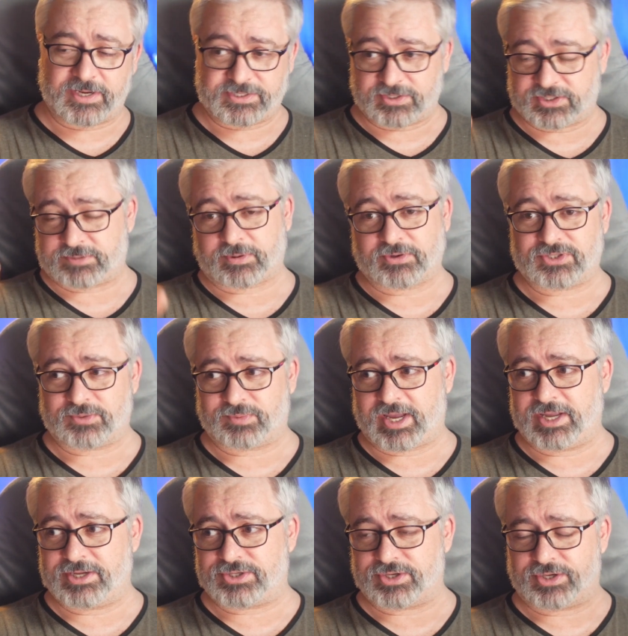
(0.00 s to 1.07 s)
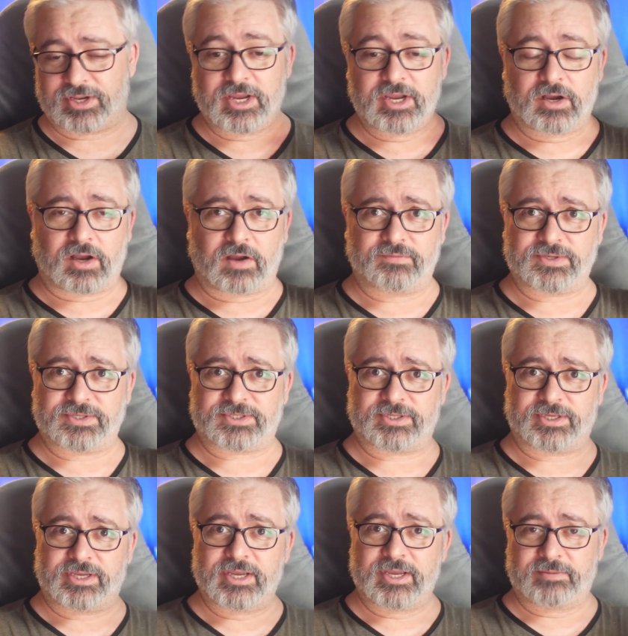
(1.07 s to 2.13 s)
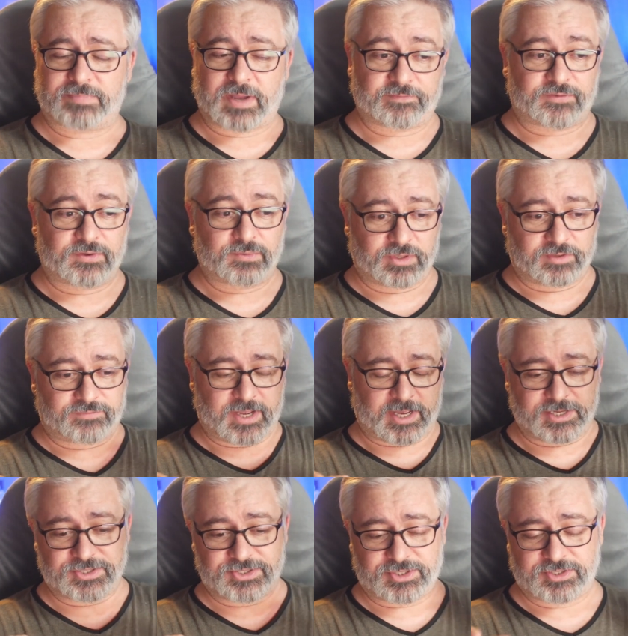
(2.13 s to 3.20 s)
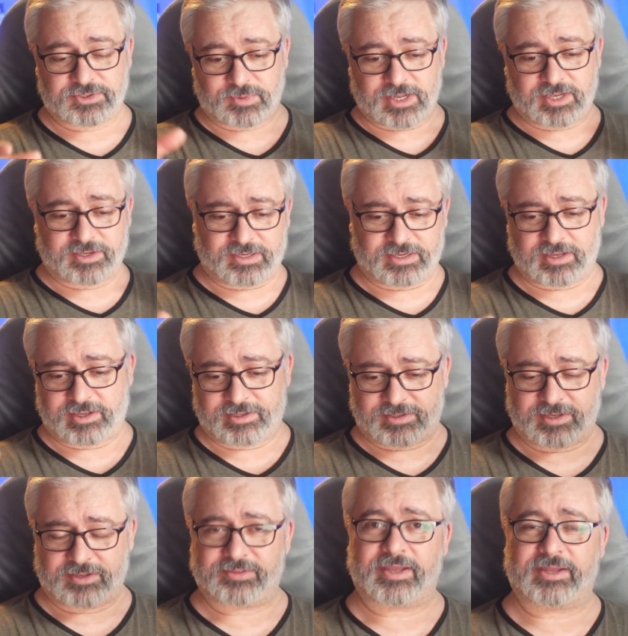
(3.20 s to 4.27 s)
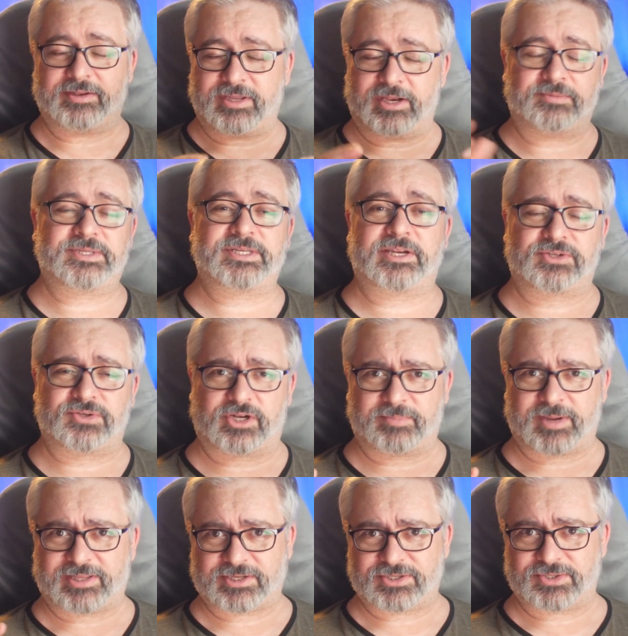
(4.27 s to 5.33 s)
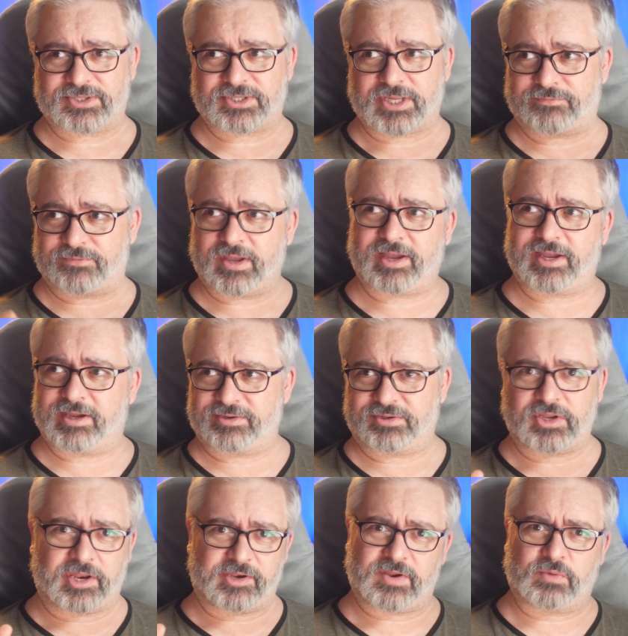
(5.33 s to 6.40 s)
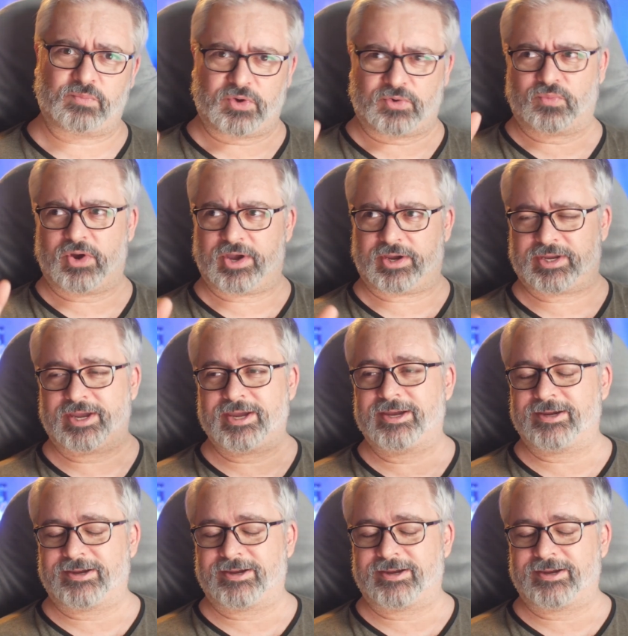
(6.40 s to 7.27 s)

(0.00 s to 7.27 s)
He's not supposed to age. And obviously Buffy will have aged as well. And you know, he started talking about that sort of stuff. It wouldn't work.